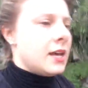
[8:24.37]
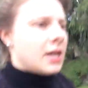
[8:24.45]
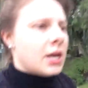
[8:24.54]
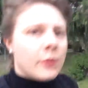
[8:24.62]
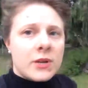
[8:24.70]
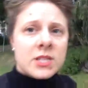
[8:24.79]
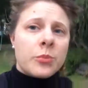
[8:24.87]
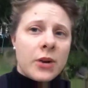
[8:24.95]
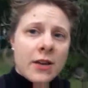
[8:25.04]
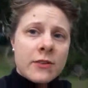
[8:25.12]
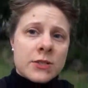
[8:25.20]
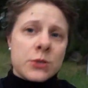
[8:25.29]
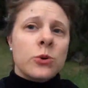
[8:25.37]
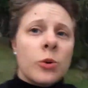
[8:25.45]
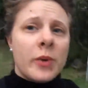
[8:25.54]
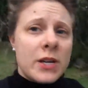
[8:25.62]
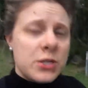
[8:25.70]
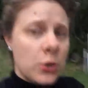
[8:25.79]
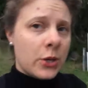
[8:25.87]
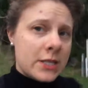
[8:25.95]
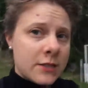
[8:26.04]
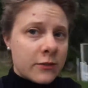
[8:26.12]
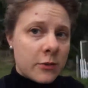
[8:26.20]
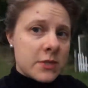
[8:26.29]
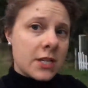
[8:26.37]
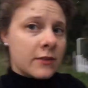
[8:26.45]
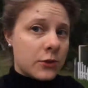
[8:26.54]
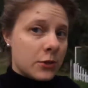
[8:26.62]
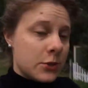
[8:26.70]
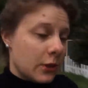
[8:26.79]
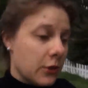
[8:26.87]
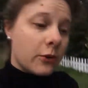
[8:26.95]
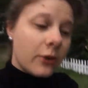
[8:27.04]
I went to private school by choice from 7th through 12th